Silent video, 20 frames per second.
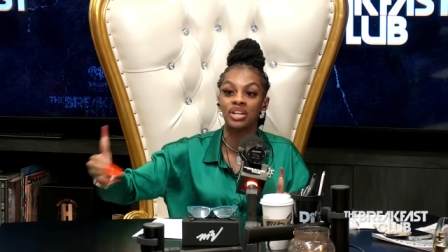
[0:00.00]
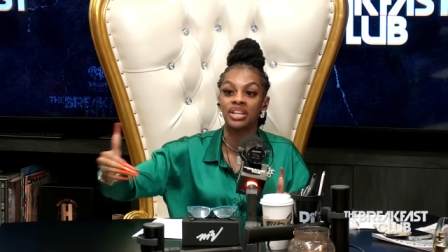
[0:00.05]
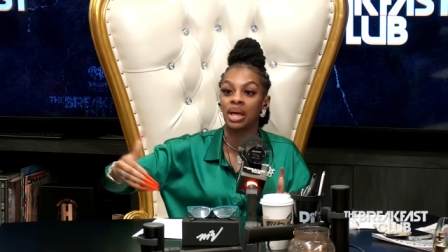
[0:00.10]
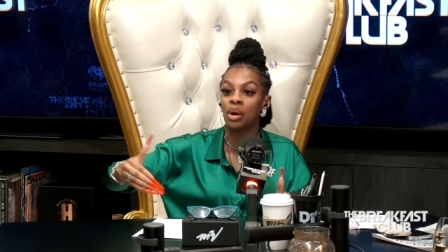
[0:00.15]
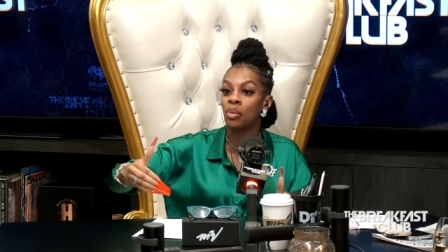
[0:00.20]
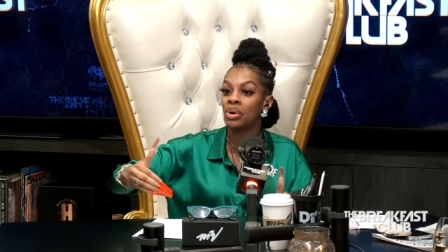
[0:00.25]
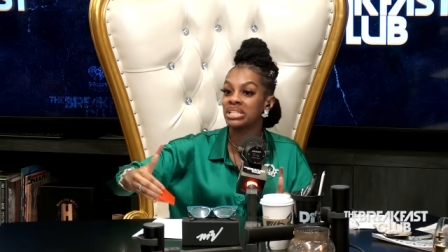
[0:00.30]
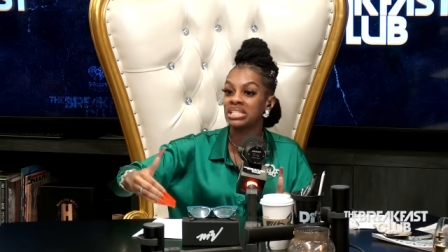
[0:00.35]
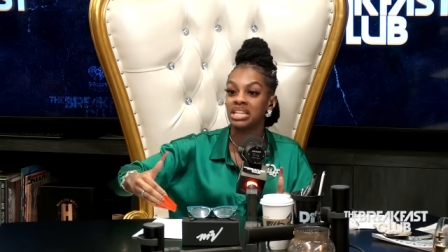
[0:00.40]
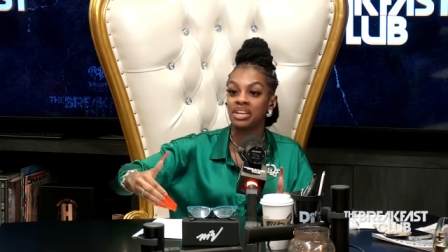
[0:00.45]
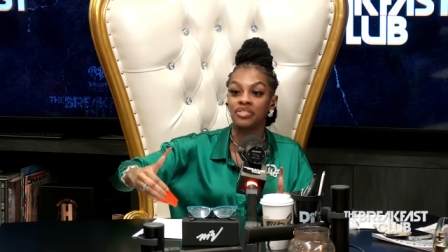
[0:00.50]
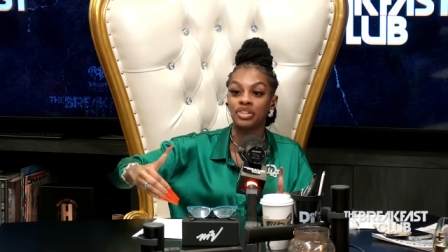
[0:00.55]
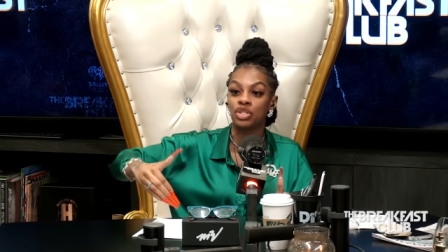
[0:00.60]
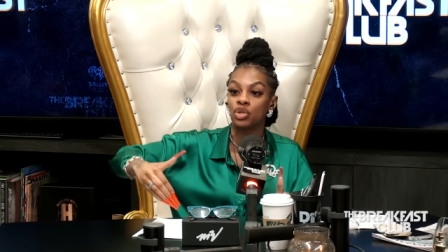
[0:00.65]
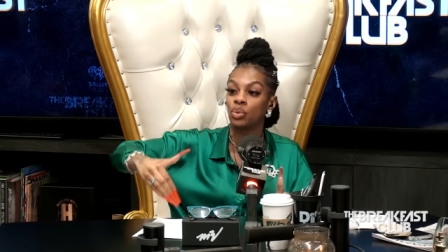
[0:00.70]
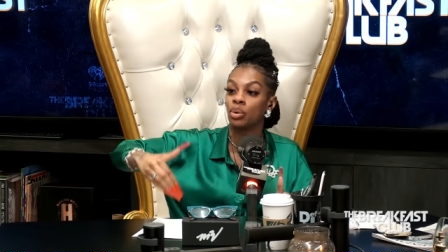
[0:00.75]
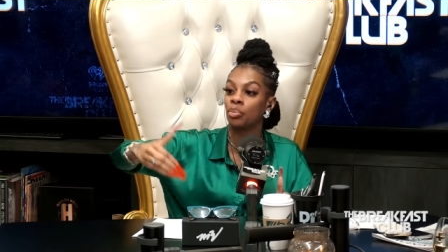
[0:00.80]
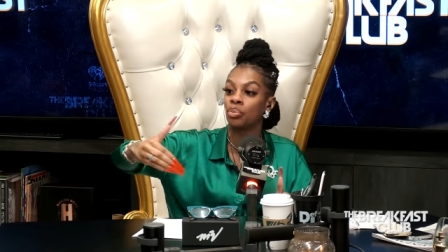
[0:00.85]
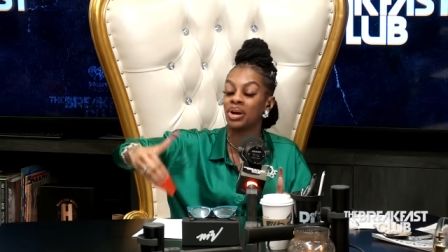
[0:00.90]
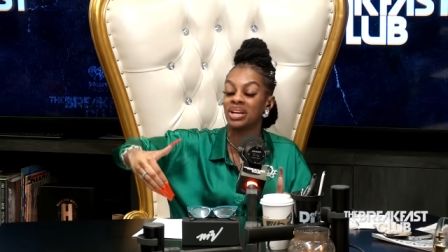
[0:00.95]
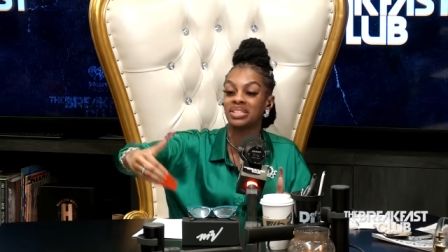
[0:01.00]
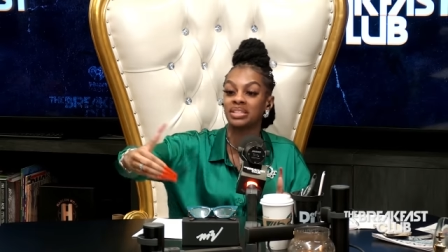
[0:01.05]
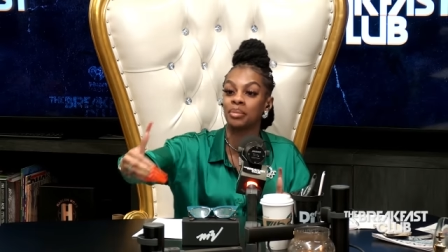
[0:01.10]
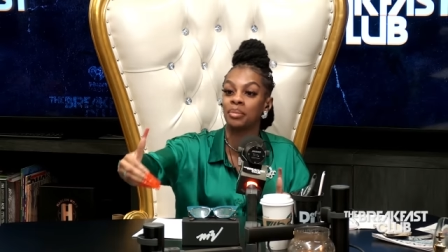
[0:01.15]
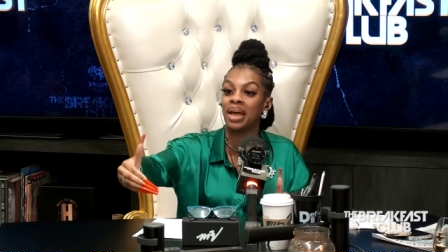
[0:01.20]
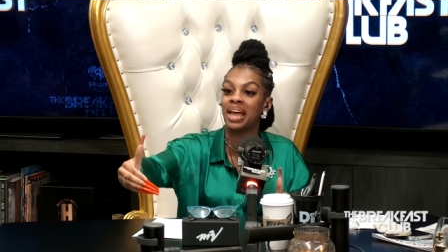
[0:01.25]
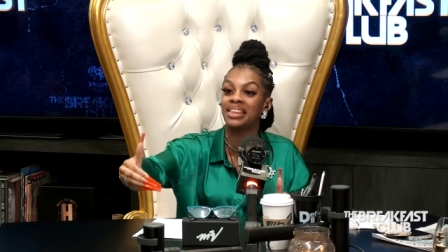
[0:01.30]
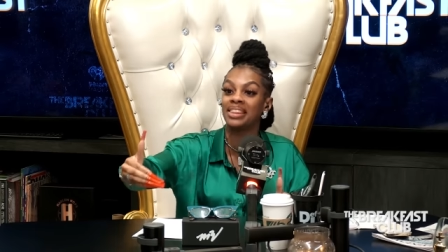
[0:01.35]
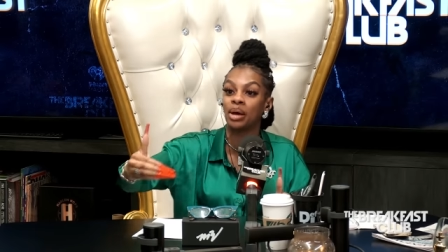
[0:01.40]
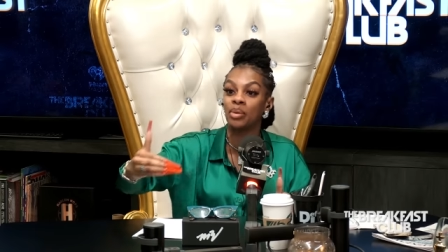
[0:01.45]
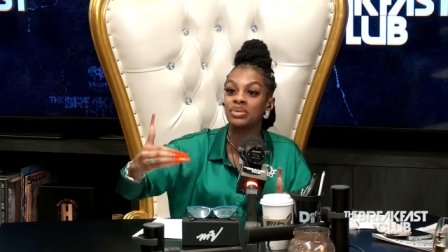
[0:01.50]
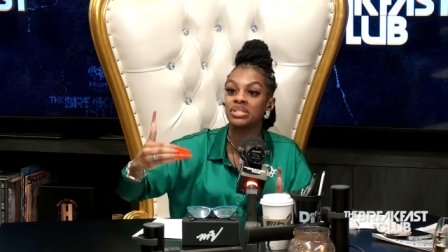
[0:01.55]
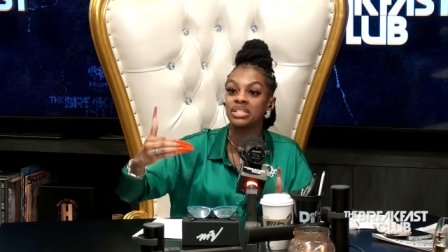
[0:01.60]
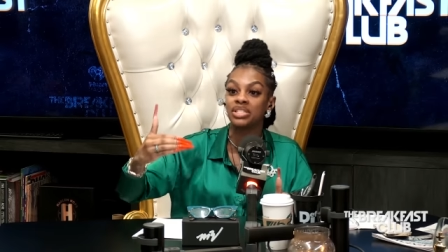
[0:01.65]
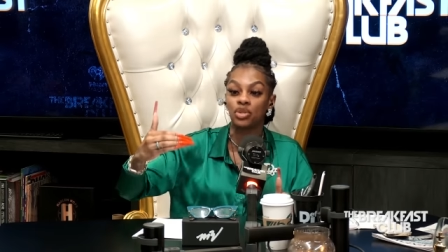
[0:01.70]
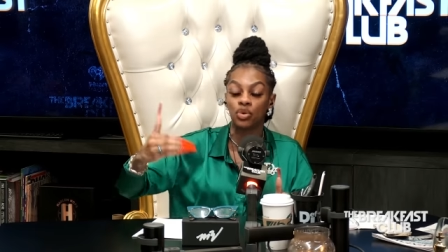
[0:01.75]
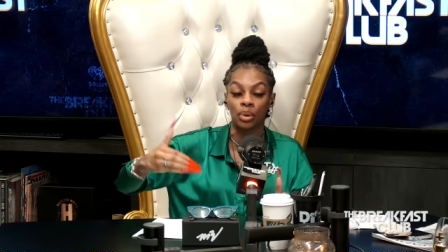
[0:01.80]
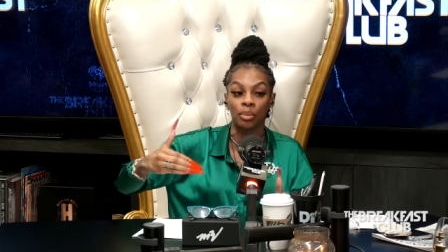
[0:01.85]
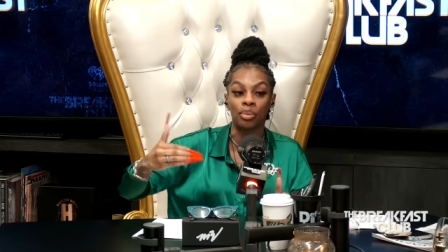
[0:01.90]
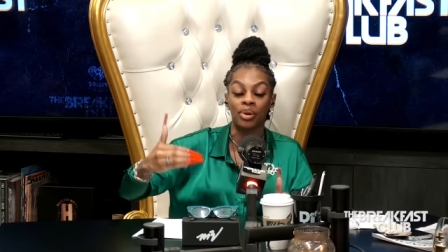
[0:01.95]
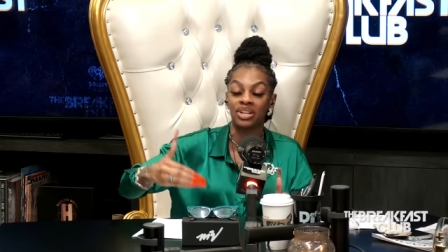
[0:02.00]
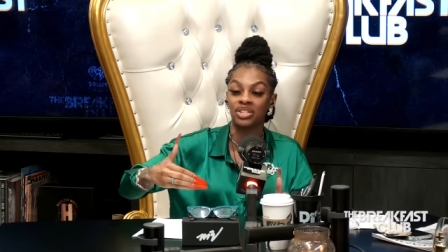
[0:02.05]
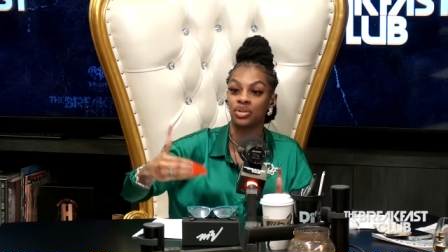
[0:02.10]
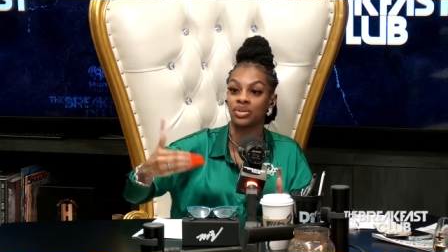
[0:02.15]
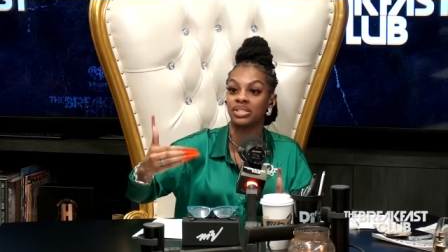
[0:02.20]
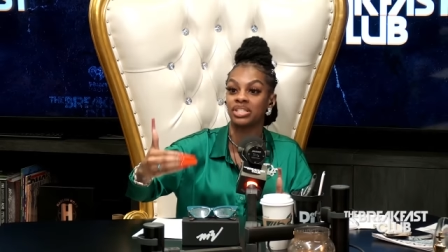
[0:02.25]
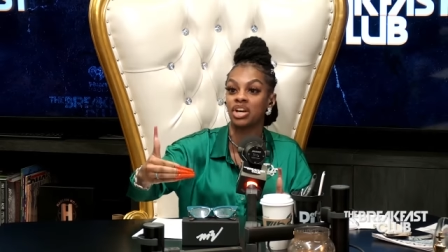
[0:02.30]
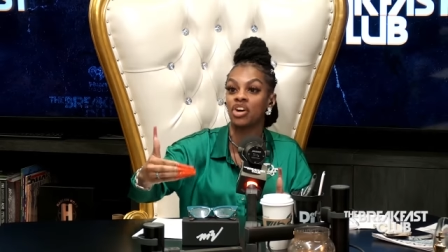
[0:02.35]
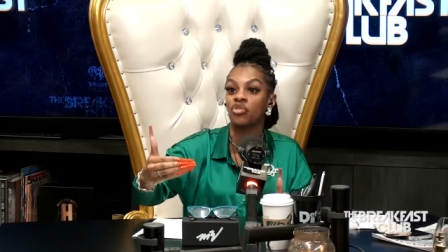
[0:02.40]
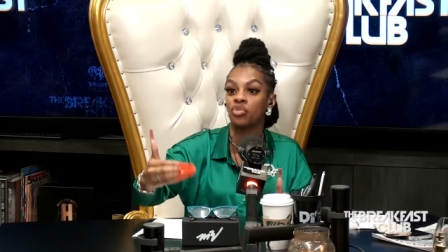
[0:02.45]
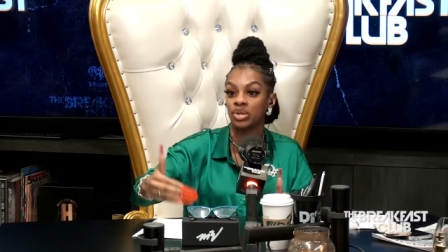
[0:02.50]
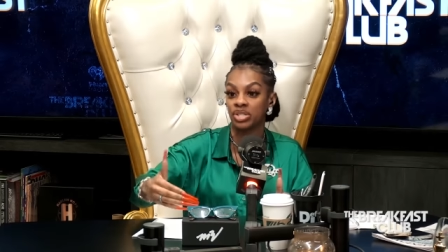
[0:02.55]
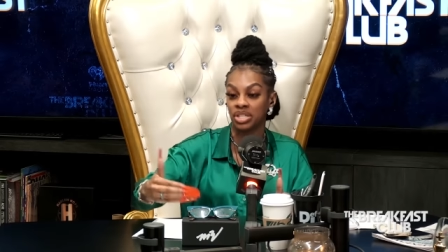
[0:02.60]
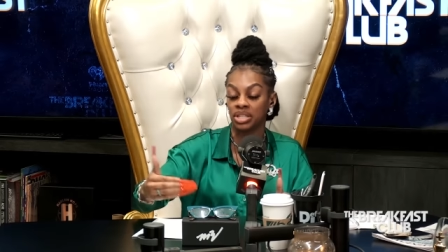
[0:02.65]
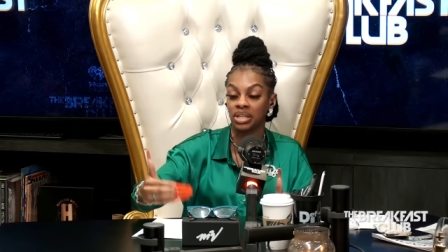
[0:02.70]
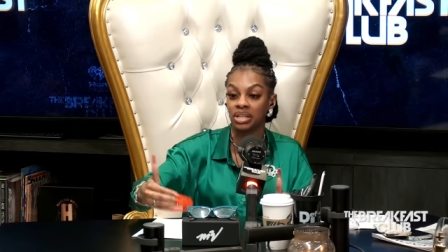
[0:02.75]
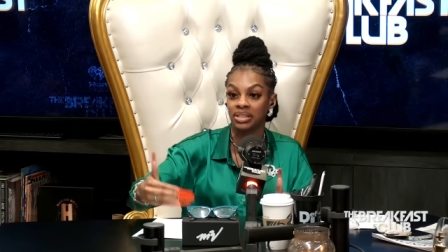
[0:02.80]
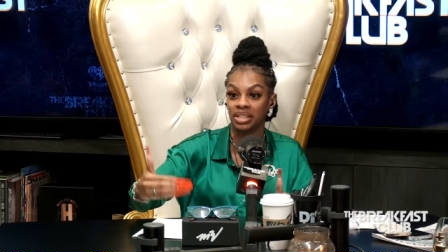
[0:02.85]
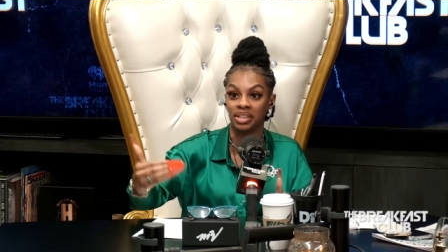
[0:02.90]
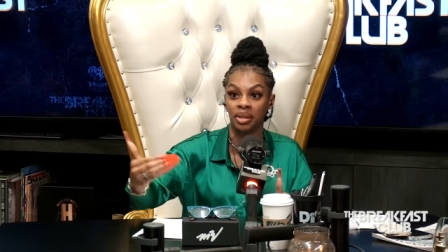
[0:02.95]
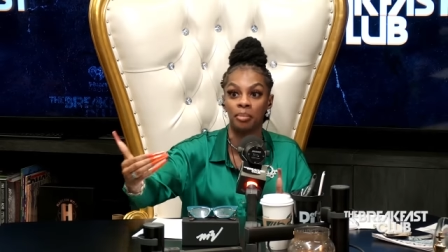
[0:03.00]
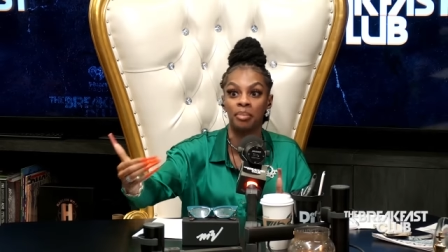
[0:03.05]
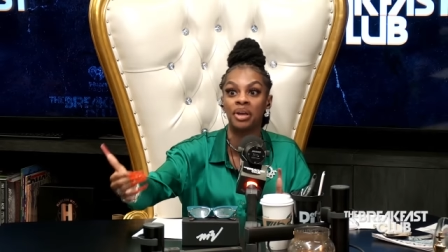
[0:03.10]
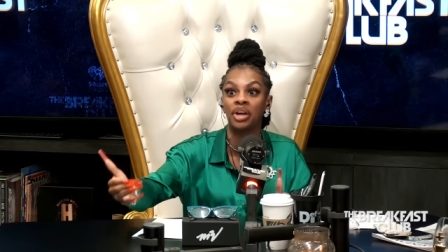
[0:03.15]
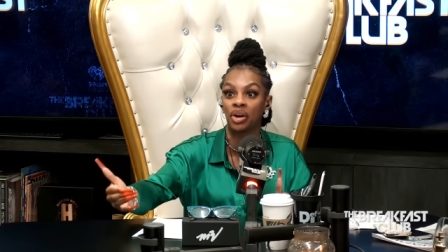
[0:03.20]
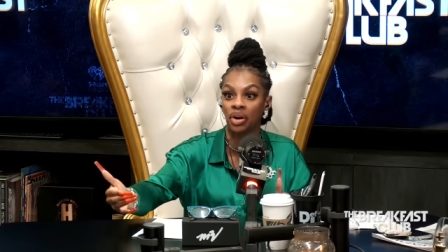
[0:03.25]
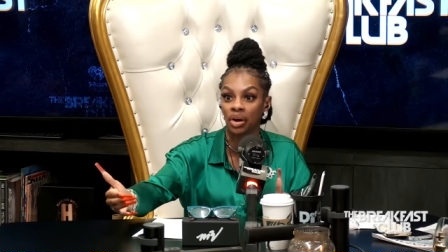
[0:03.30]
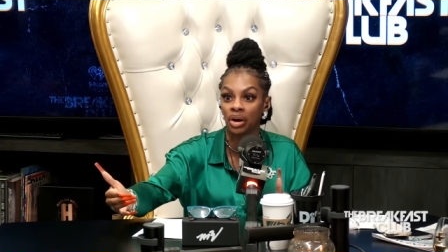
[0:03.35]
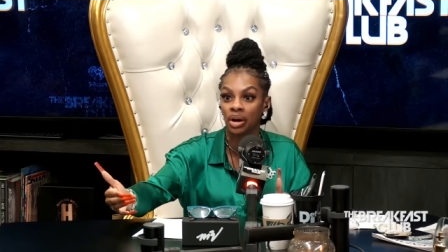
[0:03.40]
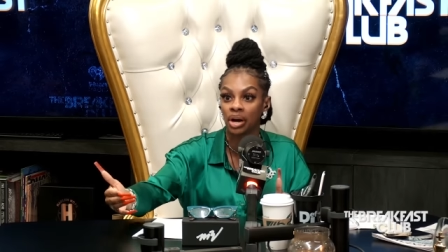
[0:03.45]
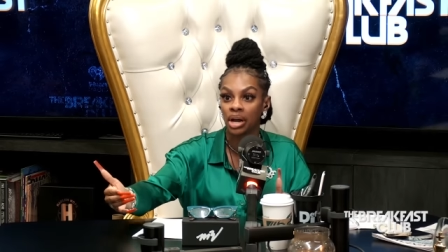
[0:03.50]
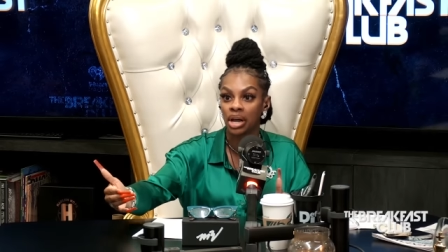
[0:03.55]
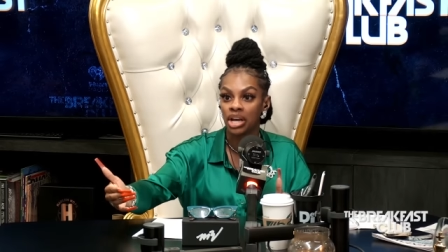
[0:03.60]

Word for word: That wasn't even to impress a man. That was to impress herself when she looked in the mirror.